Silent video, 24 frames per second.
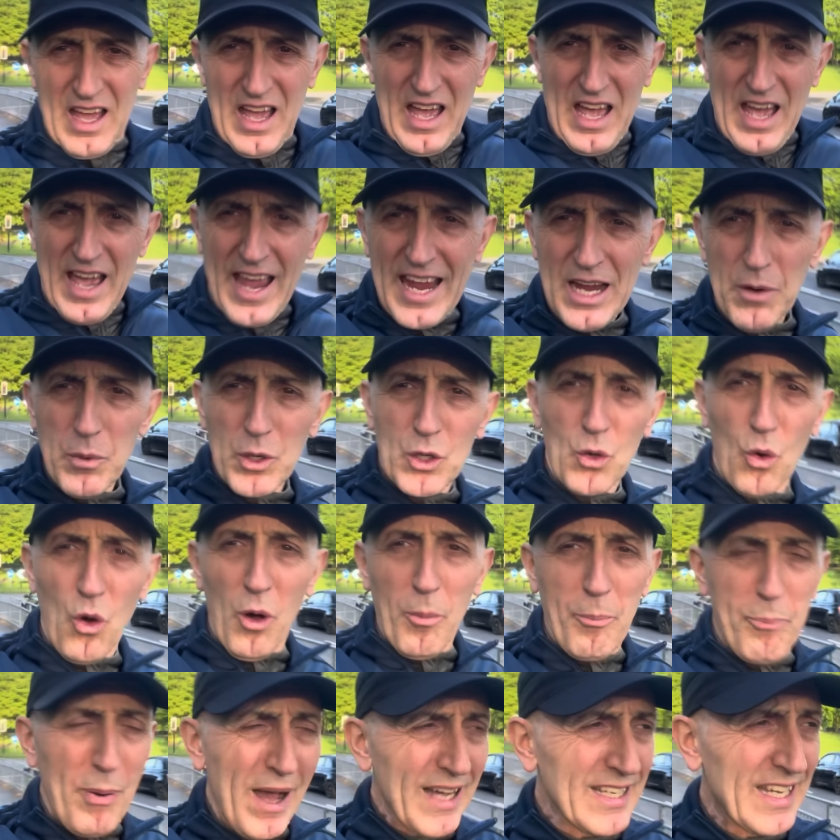Here we go,
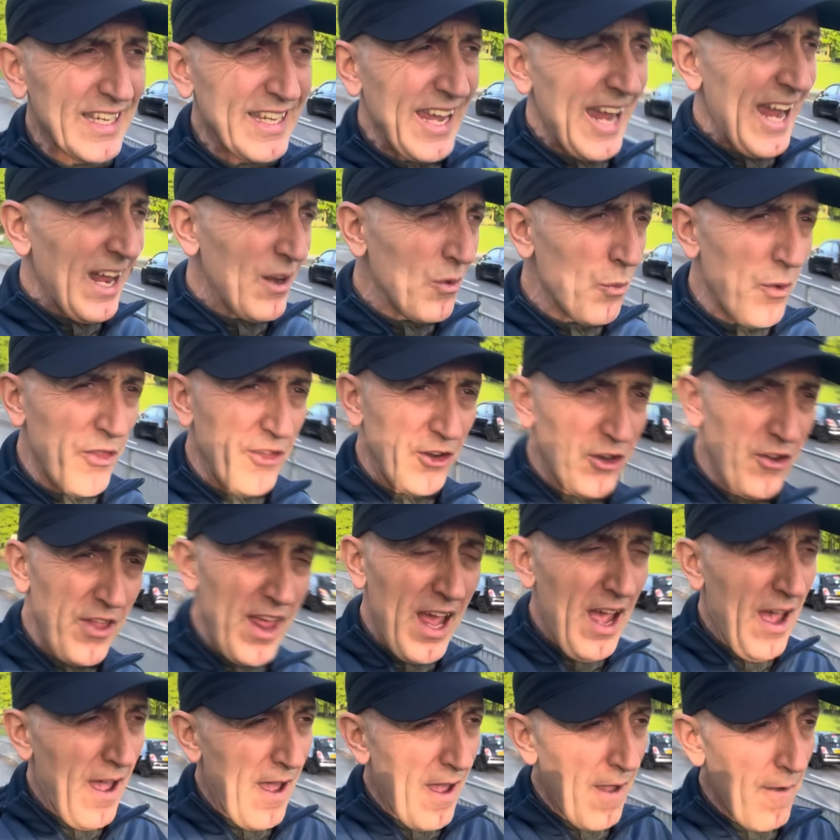back again with another
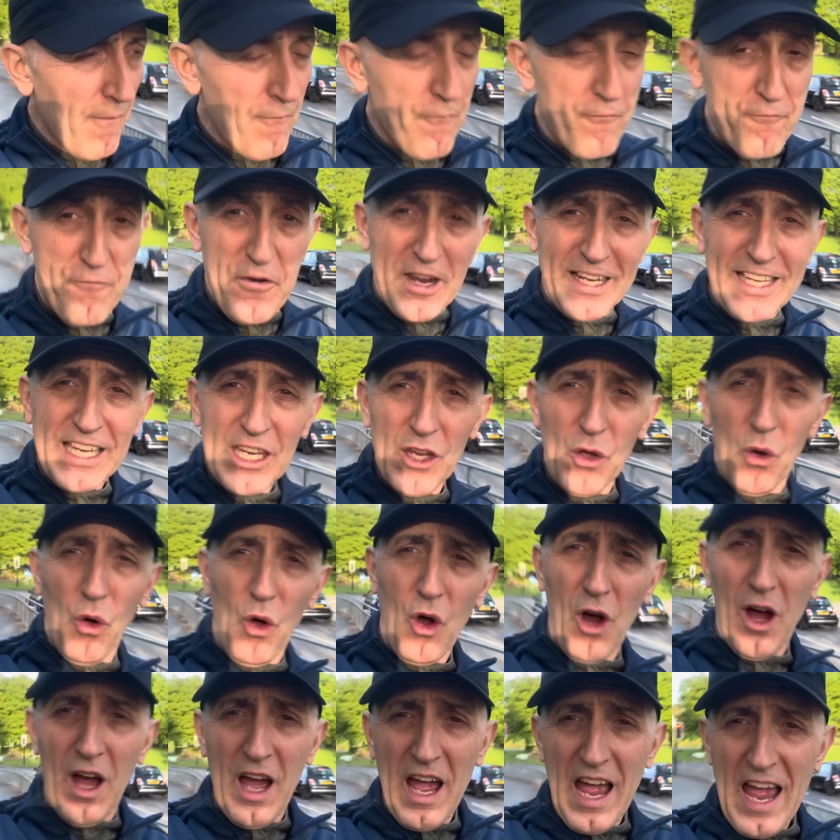
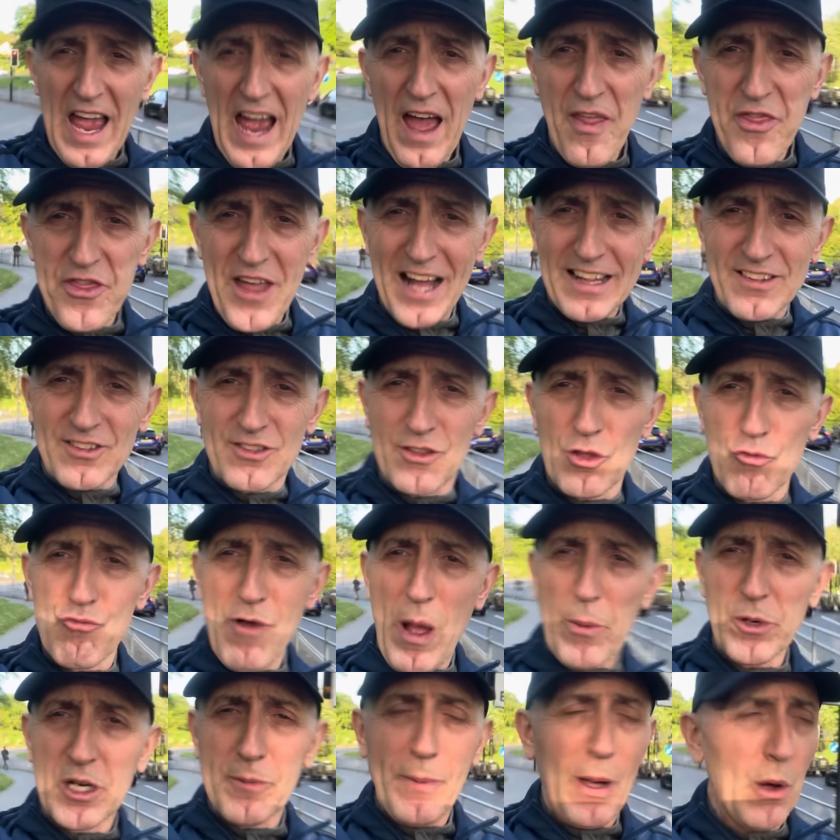video. And that's the
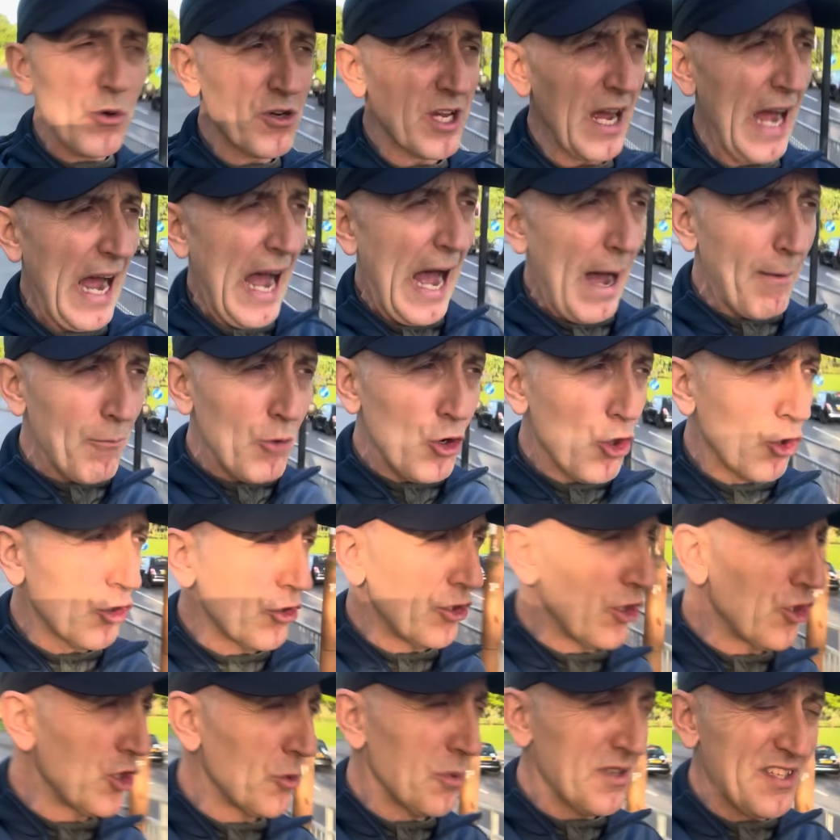roundabout I'm looking to
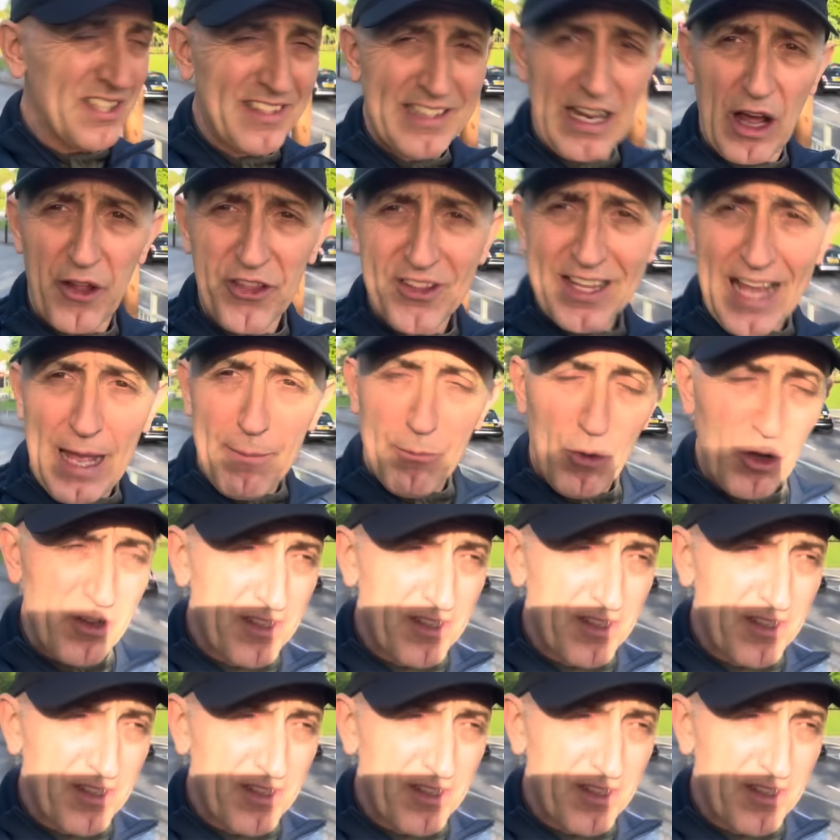do a stealth camp on